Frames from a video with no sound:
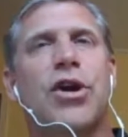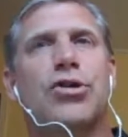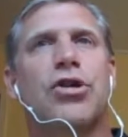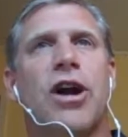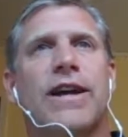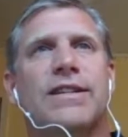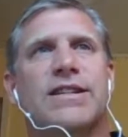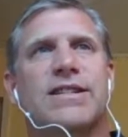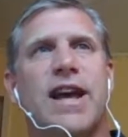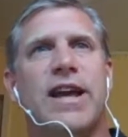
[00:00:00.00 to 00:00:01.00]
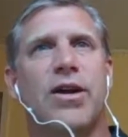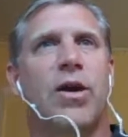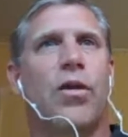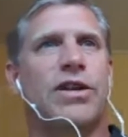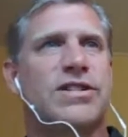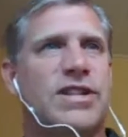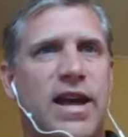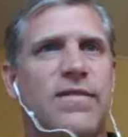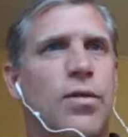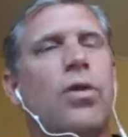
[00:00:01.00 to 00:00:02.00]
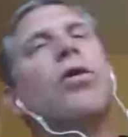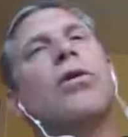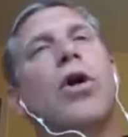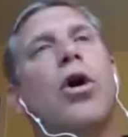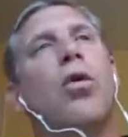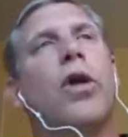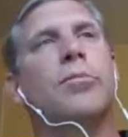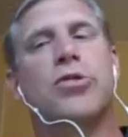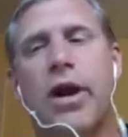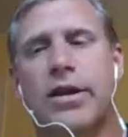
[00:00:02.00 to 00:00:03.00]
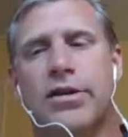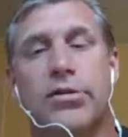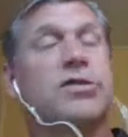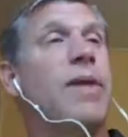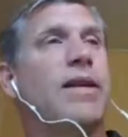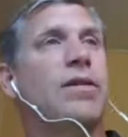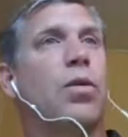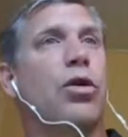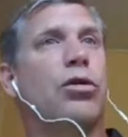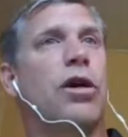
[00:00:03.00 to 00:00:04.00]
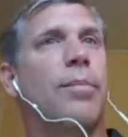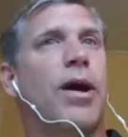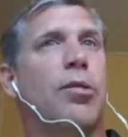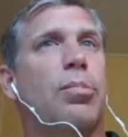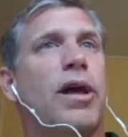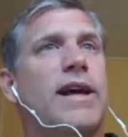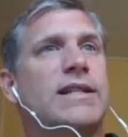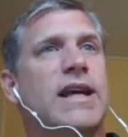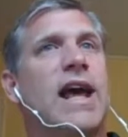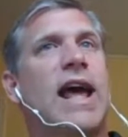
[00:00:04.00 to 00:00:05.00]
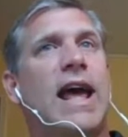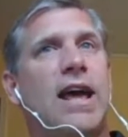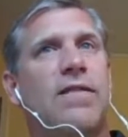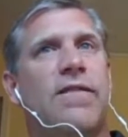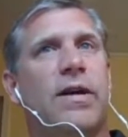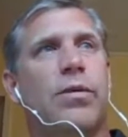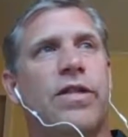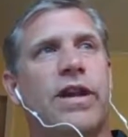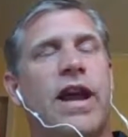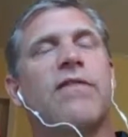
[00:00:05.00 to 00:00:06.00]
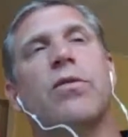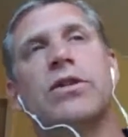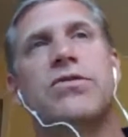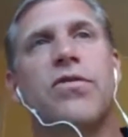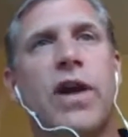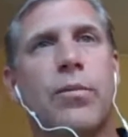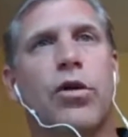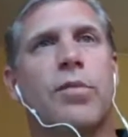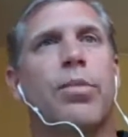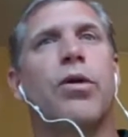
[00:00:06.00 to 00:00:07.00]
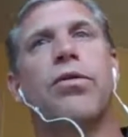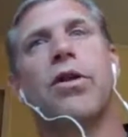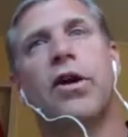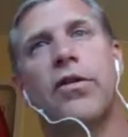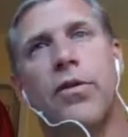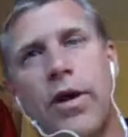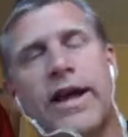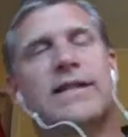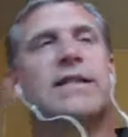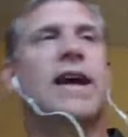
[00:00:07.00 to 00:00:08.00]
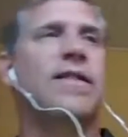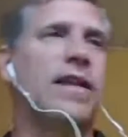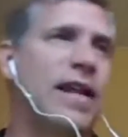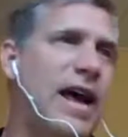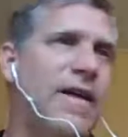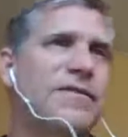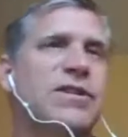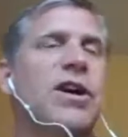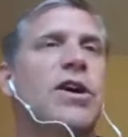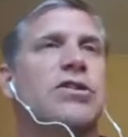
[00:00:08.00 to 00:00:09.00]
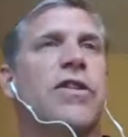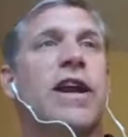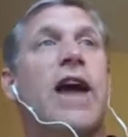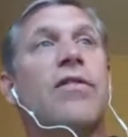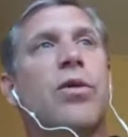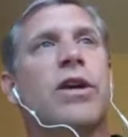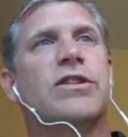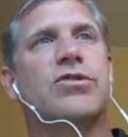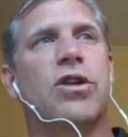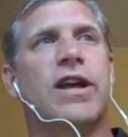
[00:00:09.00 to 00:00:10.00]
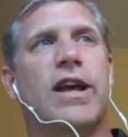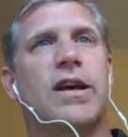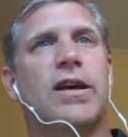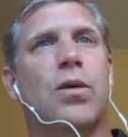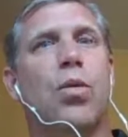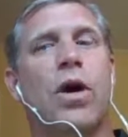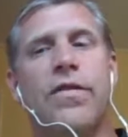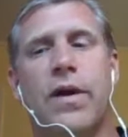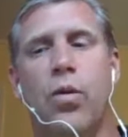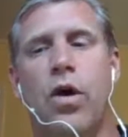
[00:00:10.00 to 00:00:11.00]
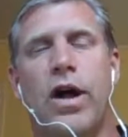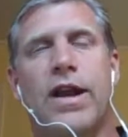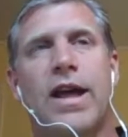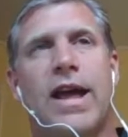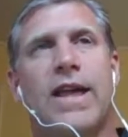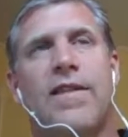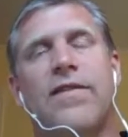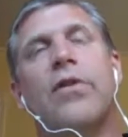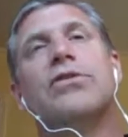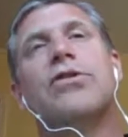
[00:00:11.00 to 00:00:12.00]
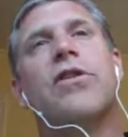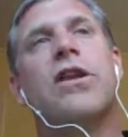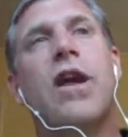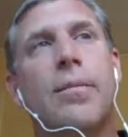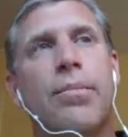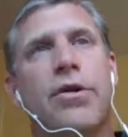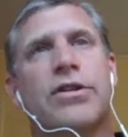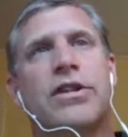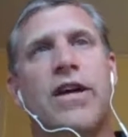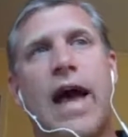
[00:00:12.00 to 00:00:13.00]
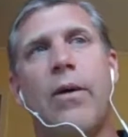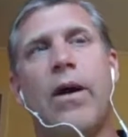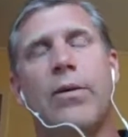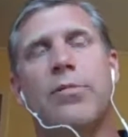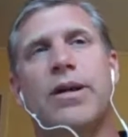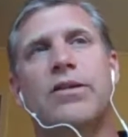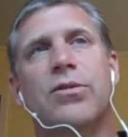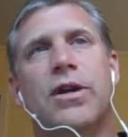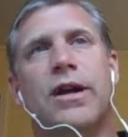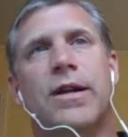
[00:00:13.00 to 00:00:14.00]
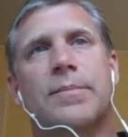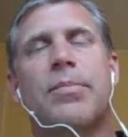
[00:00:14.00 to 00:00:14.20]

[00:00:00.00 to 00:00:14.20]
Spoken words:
trying to say, I want to save the world. What I'm trying to do is make the world a better place and fit within everyone's framework, both the rights and the lefts, so that everyone can sort of get what they want. And those are the numbers of how I would be doing it.